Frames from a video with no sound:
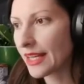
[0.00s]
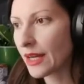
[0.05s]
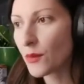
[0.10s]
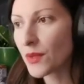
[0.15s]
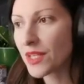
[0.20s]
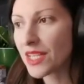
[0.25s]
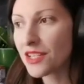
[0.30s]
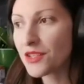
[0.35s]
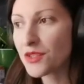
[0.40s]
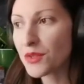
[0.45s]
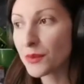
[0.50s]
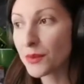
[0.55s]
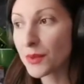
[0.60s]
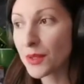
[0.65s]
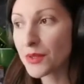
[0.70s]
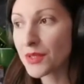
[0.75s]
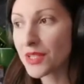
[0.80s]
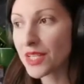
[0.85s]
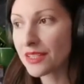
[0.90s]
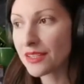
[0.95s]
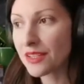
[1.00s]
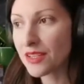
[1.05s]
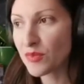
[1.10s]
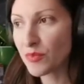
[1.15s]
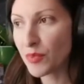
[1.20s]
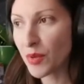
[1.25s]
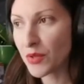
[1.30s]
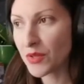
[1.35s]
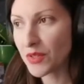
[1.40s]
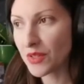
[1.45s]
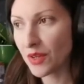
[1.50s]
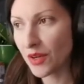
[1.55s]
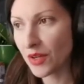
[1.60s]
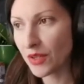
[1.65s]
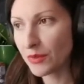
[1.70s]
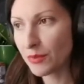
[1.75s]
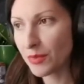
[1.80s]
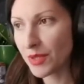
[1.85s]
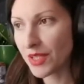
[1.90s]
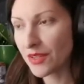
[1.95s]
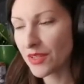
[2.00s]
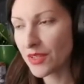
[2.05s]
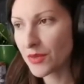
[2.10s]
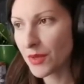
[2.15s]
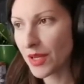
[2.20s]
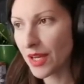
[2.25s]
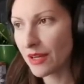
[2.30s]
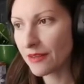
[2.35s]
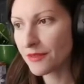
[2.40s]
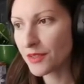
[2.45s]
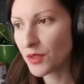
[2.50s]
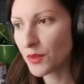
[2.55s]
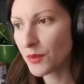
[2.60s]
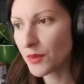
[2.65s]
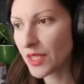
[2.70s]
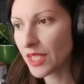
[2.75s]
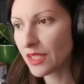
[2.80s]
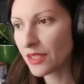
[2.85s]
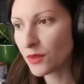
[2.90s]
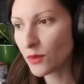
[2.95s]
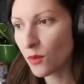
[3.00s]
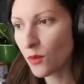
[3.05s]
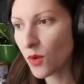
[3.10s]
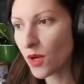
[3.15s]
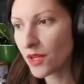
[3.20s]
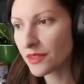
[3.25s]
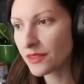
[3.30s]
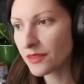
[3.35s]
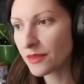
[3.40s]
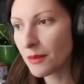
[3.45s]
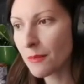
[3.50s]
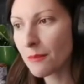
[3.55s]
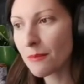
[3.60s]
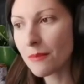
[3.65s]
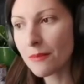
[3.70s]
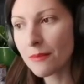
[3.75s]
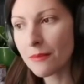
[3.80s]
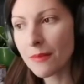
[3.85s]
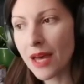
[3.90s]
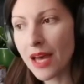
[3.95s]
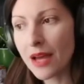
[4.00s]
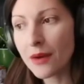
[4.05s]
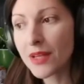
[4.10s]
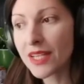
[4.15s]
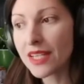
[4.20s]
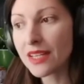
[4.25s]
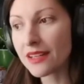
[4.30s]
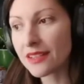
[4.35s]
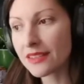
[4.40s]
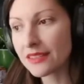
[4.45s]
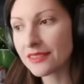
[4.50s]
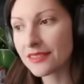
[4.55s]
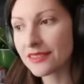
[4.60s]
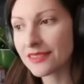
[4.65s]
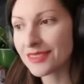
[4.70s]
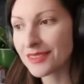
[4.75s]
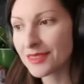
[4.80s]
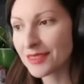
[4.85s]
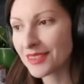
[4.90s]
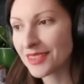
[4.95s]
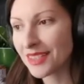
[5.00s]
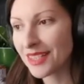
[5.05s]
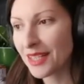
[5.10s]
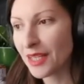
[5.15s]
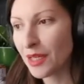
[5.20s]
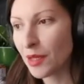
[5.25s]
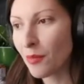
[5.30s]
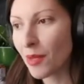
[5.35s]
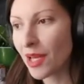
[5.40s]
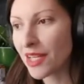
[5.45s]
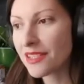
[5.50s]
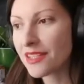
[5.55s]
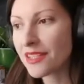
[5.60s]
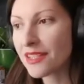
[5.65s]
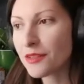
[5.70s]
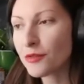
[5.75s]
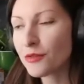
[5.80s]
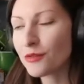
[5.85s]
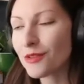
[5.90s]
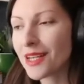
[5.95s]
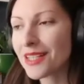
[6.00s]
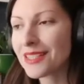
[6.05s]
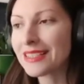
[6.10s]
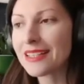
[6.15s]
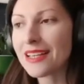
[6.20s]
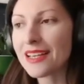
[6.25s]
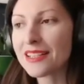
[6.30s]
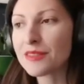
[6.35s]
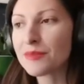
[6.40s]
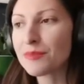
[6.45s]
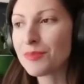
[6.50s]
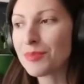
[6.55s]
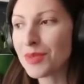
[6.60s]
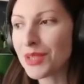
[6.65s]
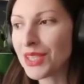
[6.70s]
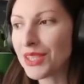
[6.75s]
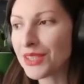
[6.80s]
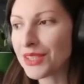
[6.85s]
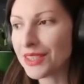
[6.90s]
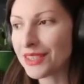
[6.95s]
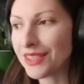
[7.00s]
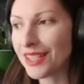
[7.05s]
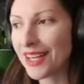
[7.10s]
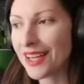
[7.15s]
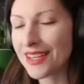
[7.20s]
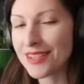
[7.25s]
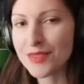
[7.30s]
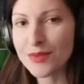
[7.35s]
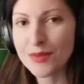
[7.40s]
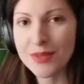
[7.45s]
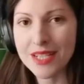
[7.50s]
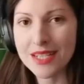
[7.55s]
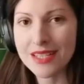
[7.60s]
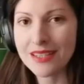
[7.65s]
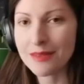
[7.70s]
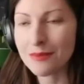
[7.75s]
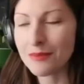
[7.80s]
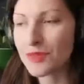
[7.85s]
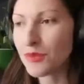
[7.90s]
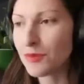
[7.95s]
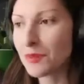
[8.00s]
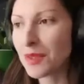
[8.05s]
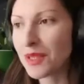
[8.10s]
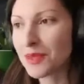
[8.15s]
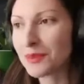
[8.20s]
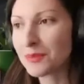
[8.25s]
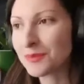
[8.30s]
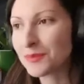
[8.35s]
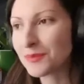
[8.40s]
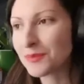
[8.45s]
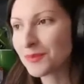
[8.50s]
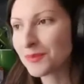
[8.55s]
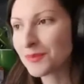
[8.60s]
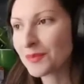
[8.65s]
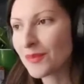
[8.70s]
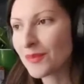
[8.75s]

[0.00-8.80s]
And now we need to rotate this postcard because we have to read what Marianne, my dear friend and peer, has written to me.